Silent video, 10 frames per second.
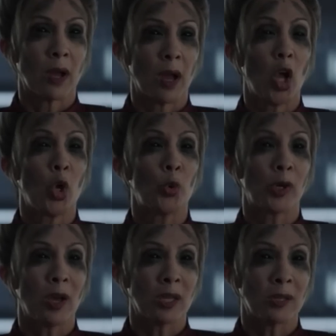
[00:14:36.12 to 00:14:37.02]
All
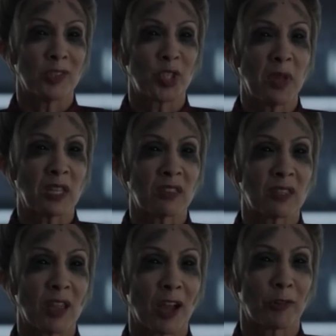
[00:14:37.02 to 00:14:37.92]
were honored to make the
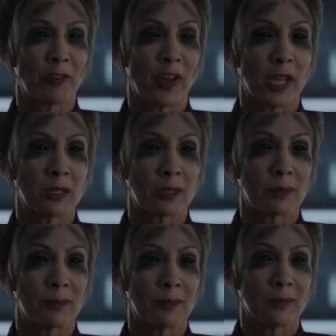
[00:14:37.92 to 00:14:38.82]

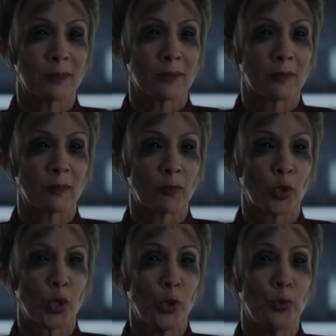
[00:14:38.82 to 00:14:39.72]
sacrifice.
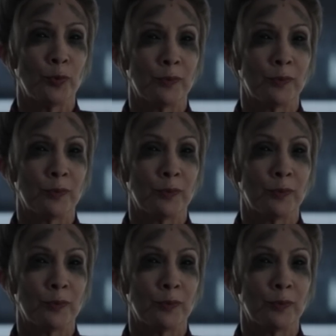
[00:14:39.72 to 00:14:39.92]
For you.